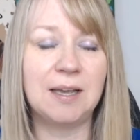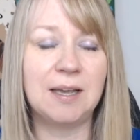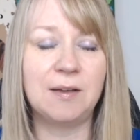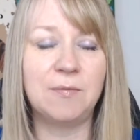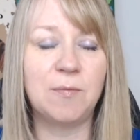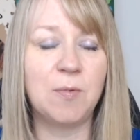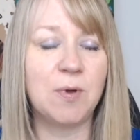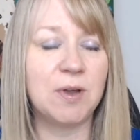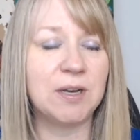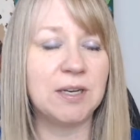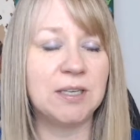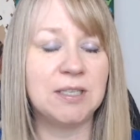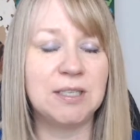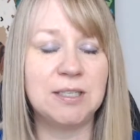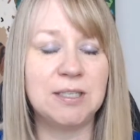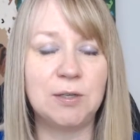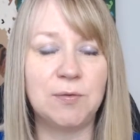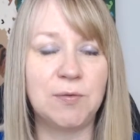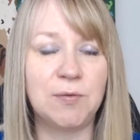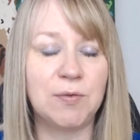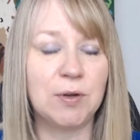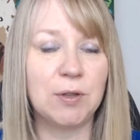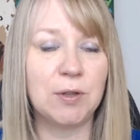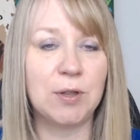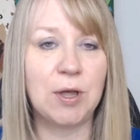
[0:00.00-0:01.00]
I've wanted to do
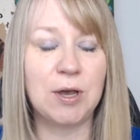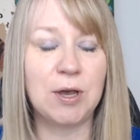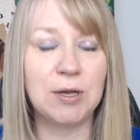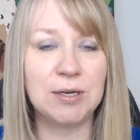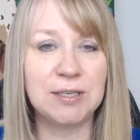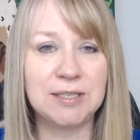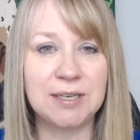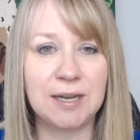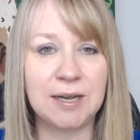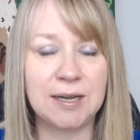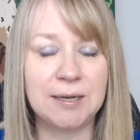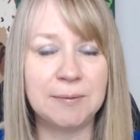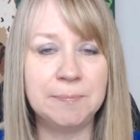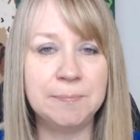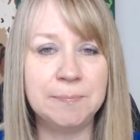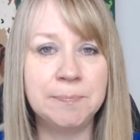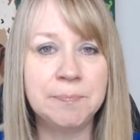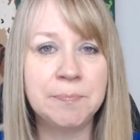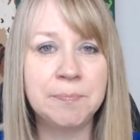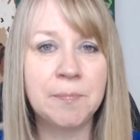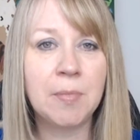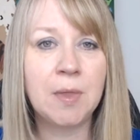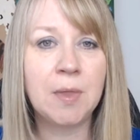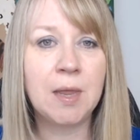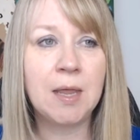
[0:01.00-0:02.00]
for a long time.